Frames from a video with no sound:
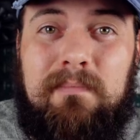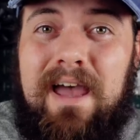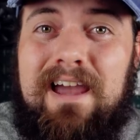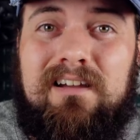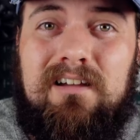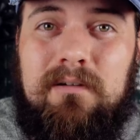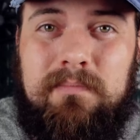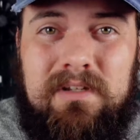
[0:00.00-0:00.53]

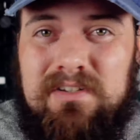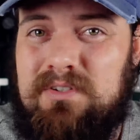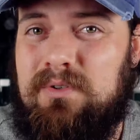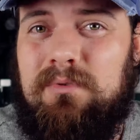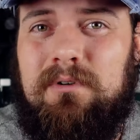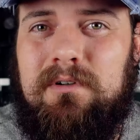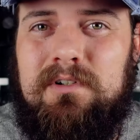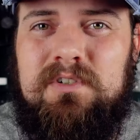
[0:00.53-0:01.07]
backup and
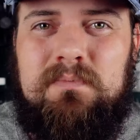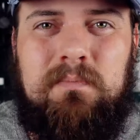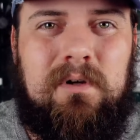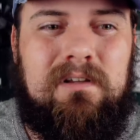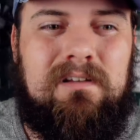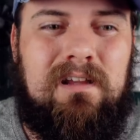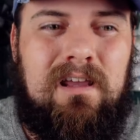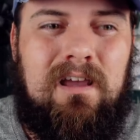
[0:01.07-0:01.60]
storage,
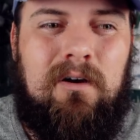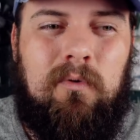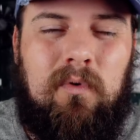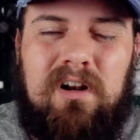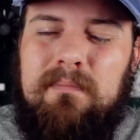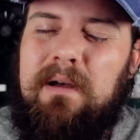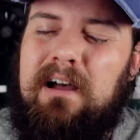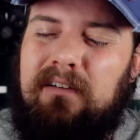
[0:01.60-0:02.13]
but
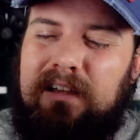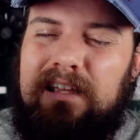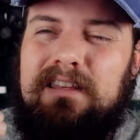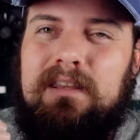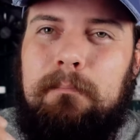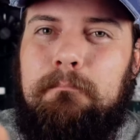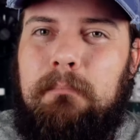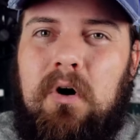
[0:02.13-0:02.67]
what about in
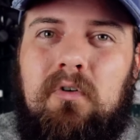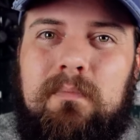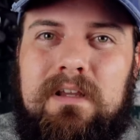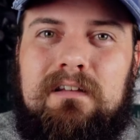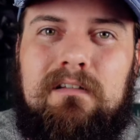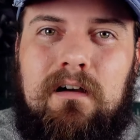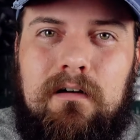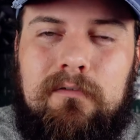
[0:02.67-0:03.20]
the
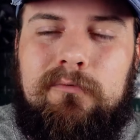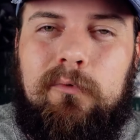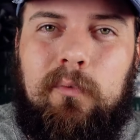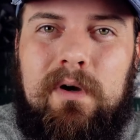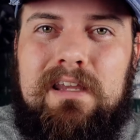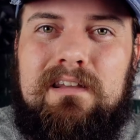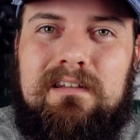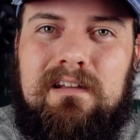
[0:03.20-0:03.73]
moment of
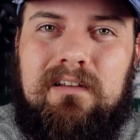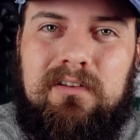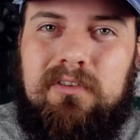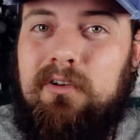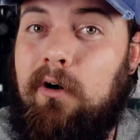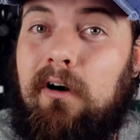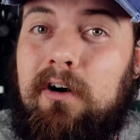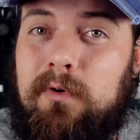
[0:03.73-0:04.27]
when
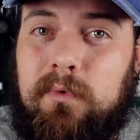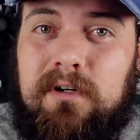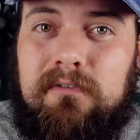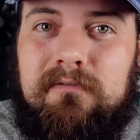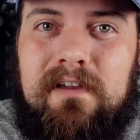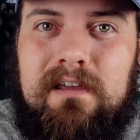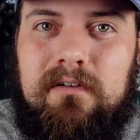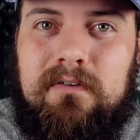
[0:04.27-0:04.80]
your hardware
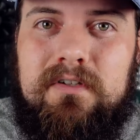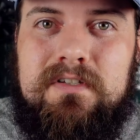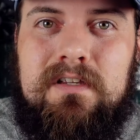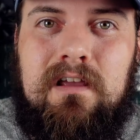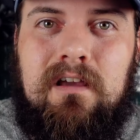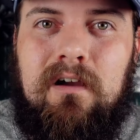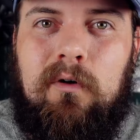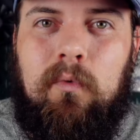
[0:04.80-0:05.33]
fails?
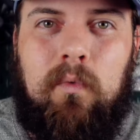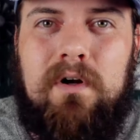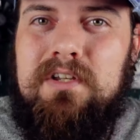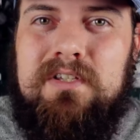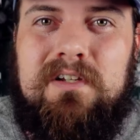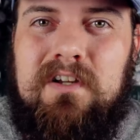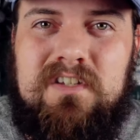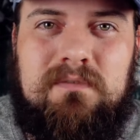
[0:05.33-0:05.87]
What is
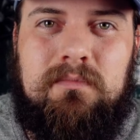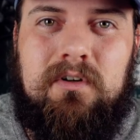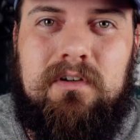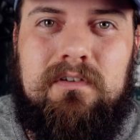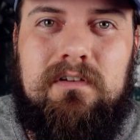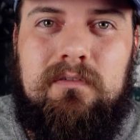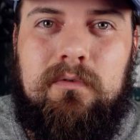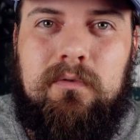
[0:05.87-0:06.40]
the customer to
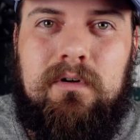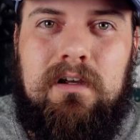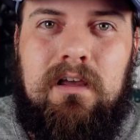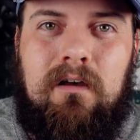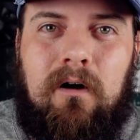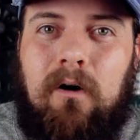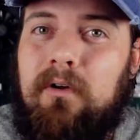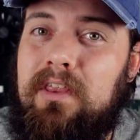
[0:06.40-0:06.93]
do?
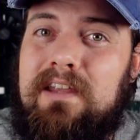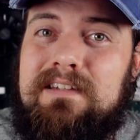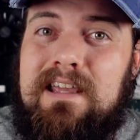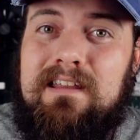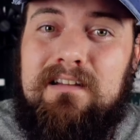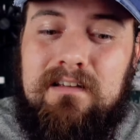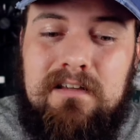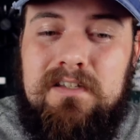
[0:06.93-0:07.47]
All that
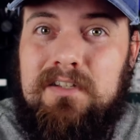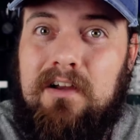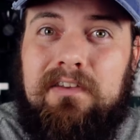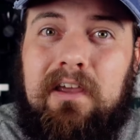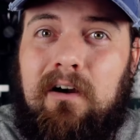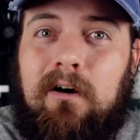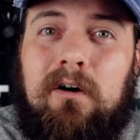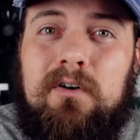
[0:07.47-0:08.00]
data is on
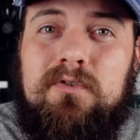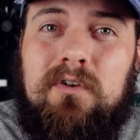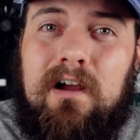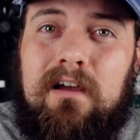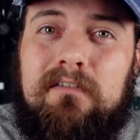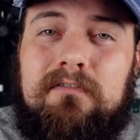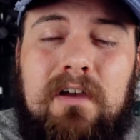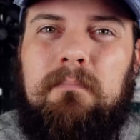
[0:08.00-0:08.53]
that hard
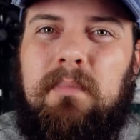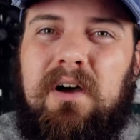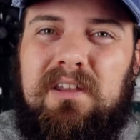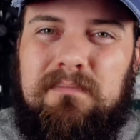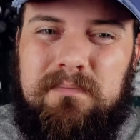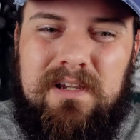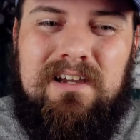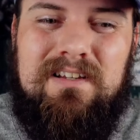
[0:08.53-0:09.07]
drive,
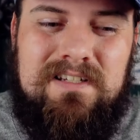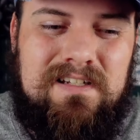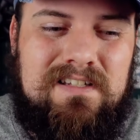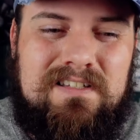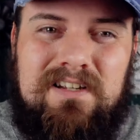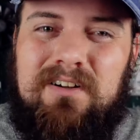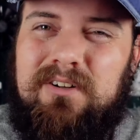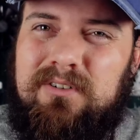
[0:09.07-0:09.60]
but because it's
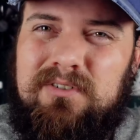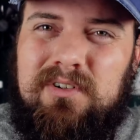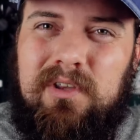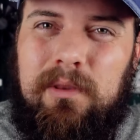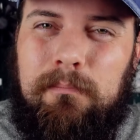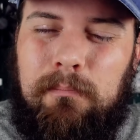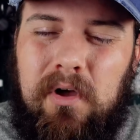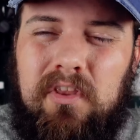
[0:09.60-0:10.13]
soldered to
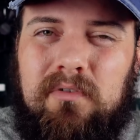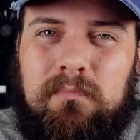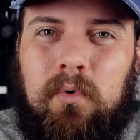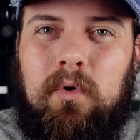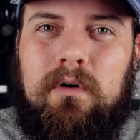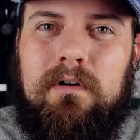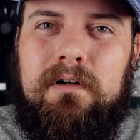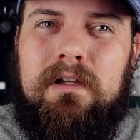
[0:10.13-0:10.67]
the
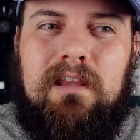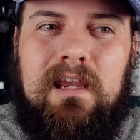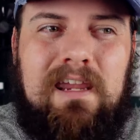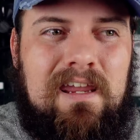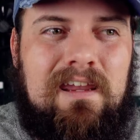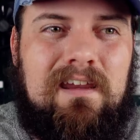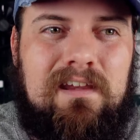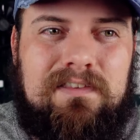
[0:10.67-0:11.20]
motherboard, they
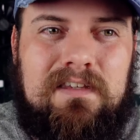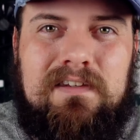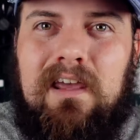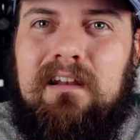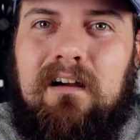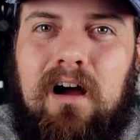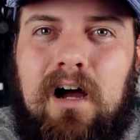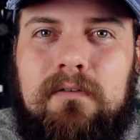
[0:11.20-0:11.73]
can't get the
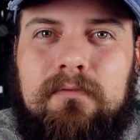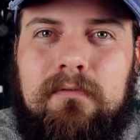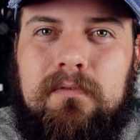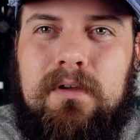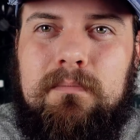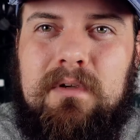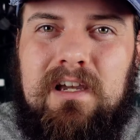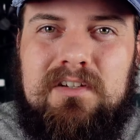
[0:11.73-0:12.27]
data off of
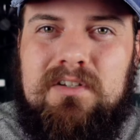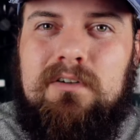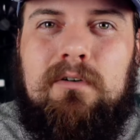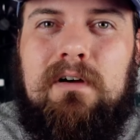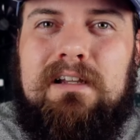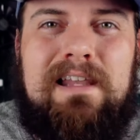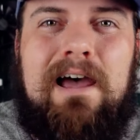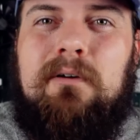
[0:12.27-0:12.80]
it because you
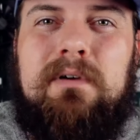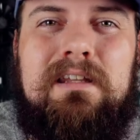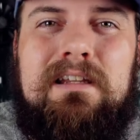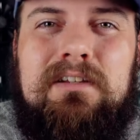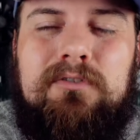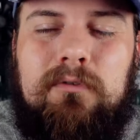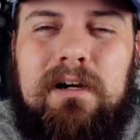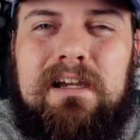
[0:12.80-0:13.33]
don't allow
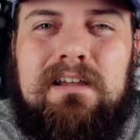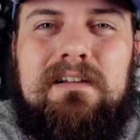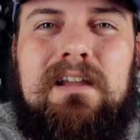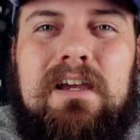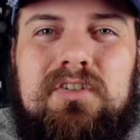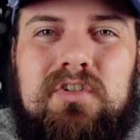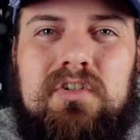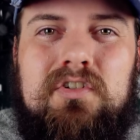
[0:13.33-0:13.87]
any direct
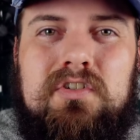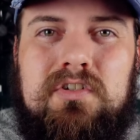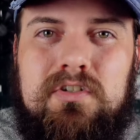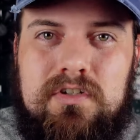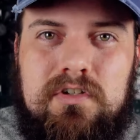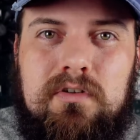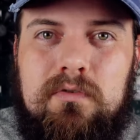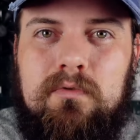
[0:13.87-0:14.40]
connections
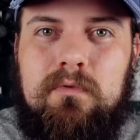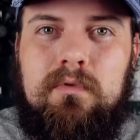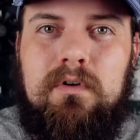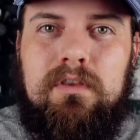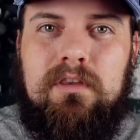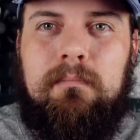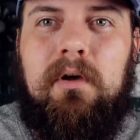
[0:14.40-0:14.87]
to the